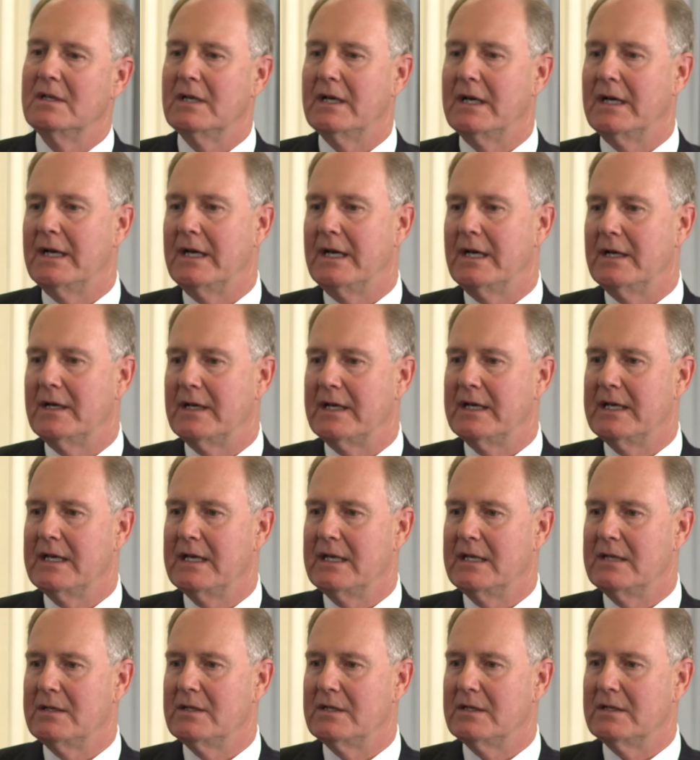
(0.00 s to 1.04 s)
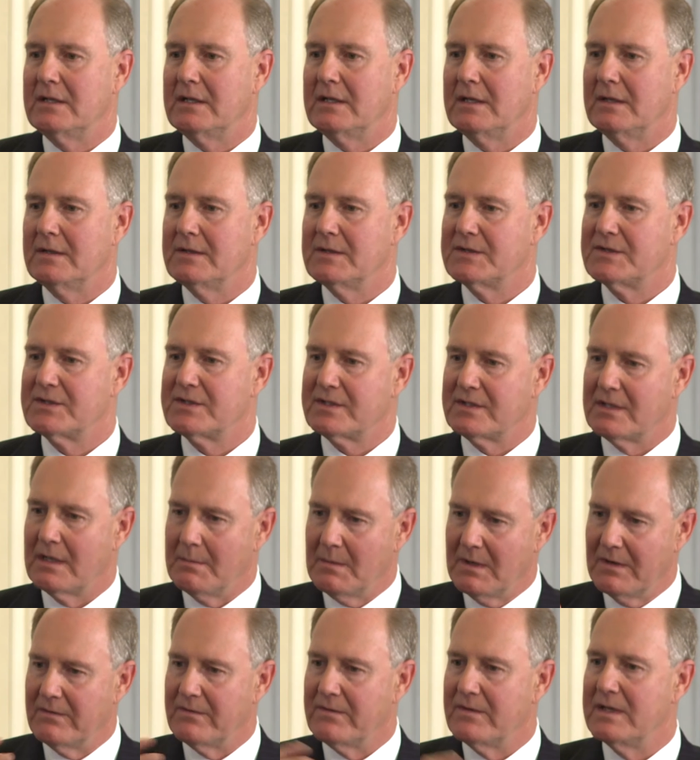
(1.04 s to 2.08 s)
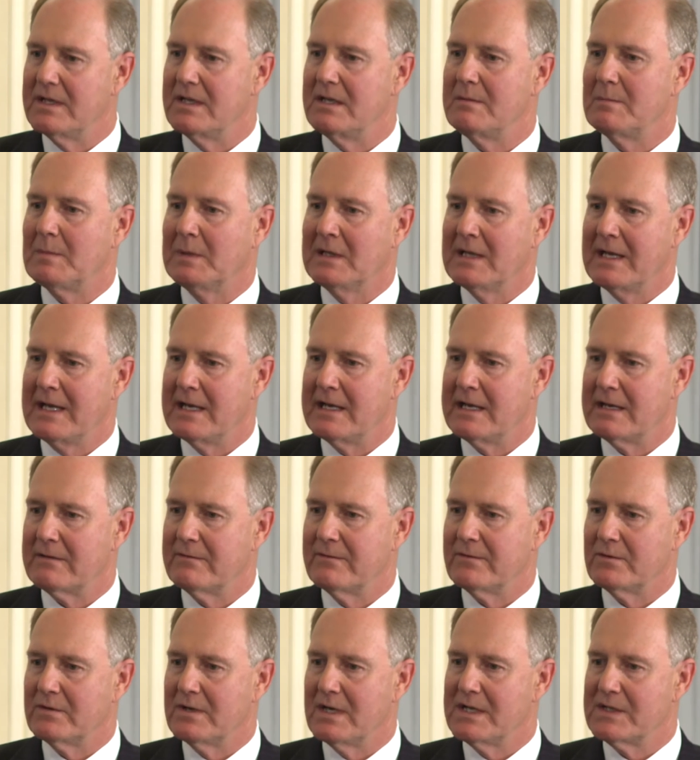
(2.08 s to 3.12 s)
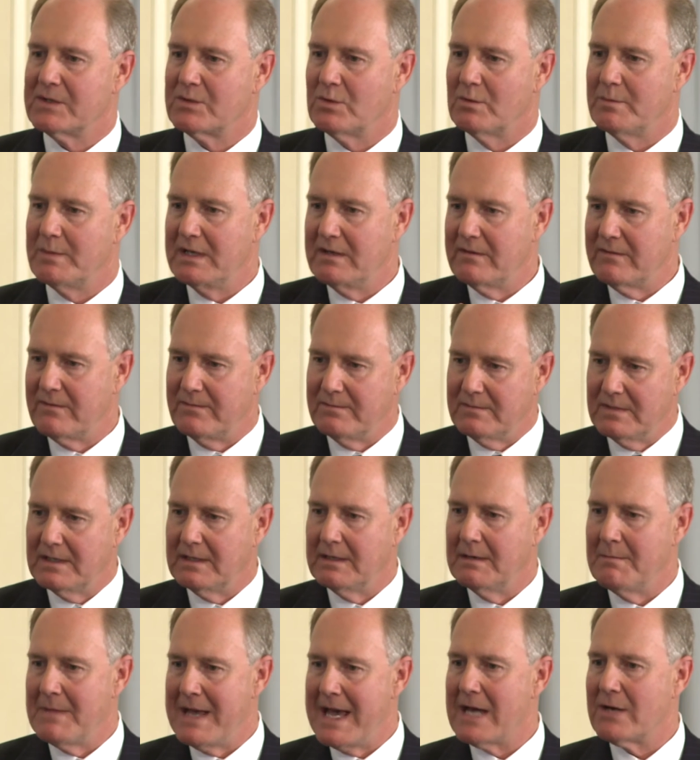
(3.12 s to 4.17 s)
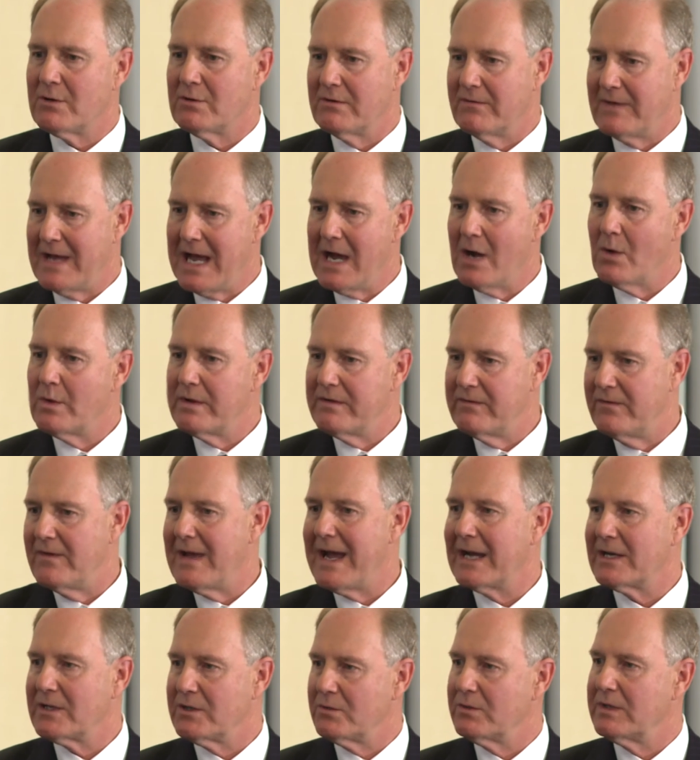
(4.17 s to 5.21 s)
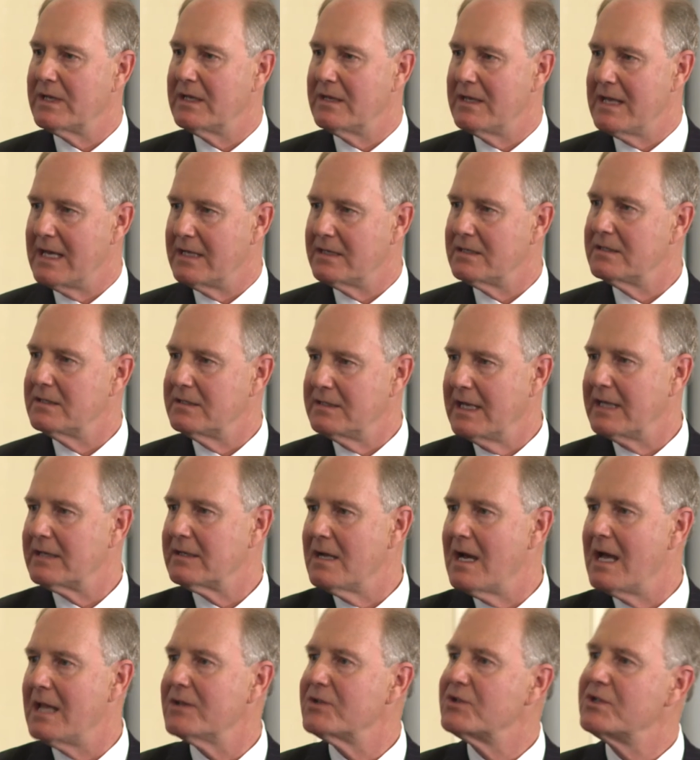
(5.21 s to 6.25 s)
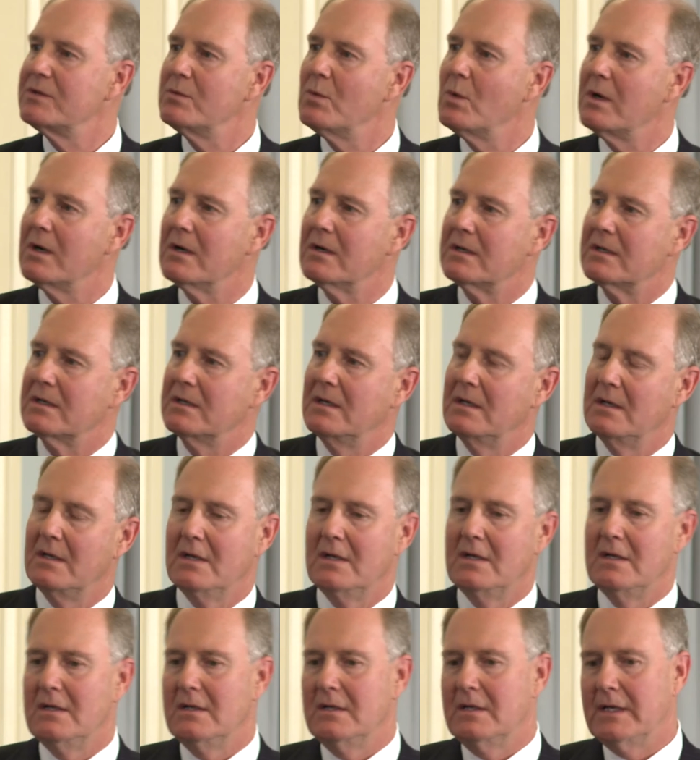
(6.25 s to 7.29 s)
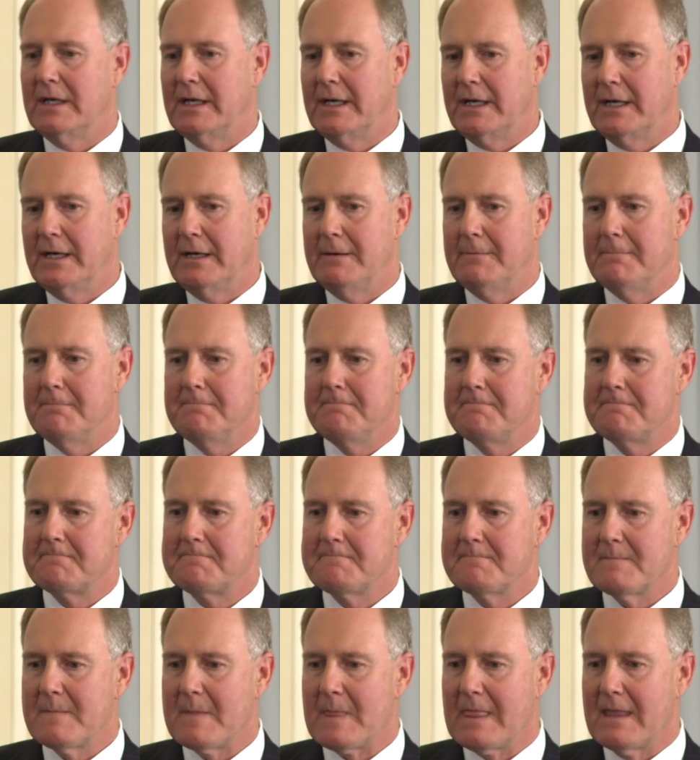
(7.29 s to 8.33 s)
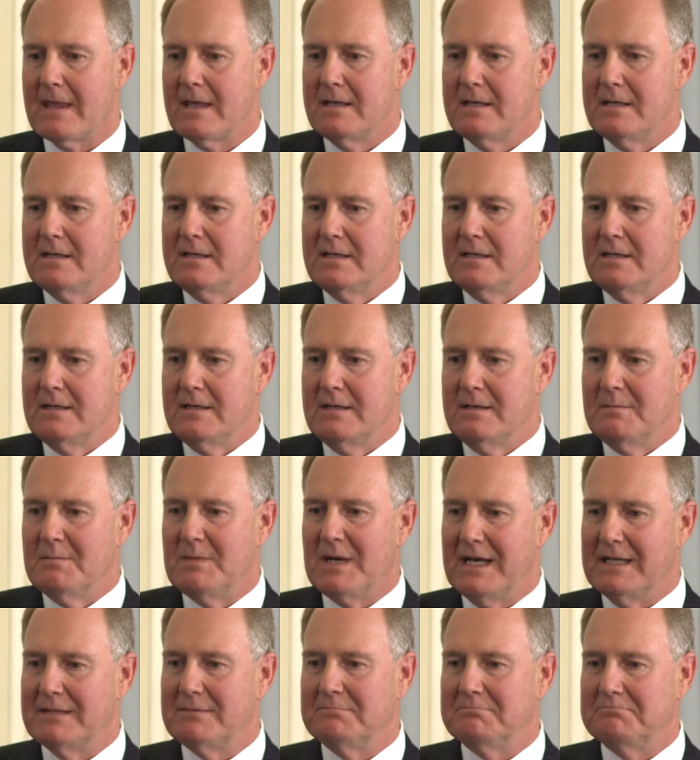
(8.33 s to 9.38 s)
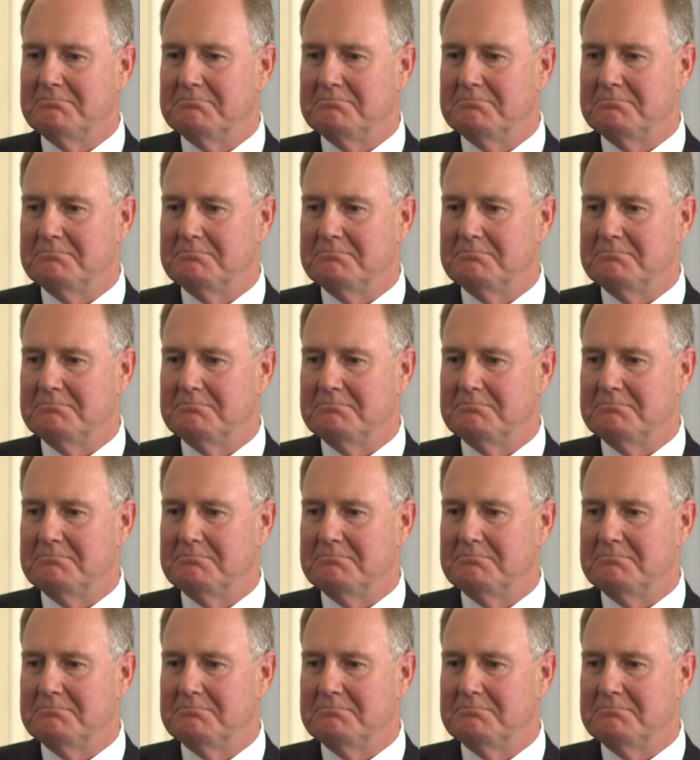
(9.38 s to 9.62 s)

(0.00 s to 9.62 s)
Uh, and some of the planning for us will be a, a matter of how we factor in that technology work. Um, but